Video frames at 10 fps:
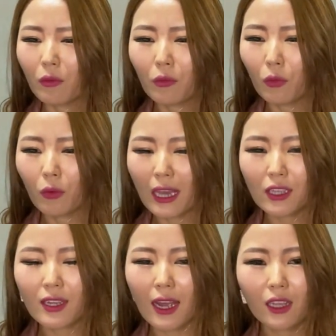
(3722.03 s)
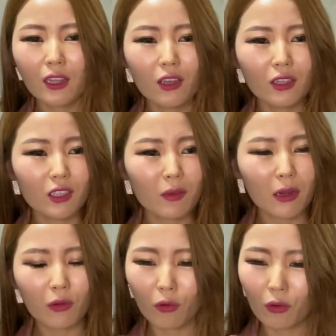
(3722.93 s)
Mm-hmm. As I learned
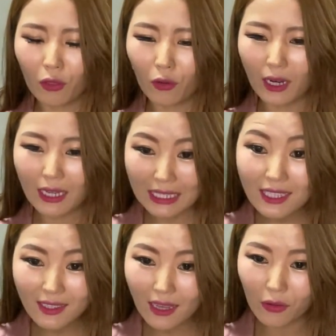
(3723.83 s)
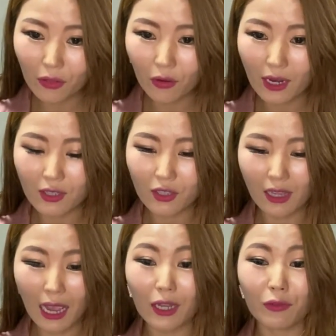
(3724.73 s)
about North Korea in South Korea,
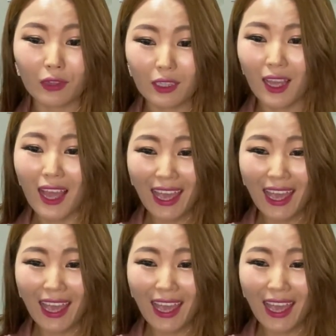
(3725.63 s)
actually, I read,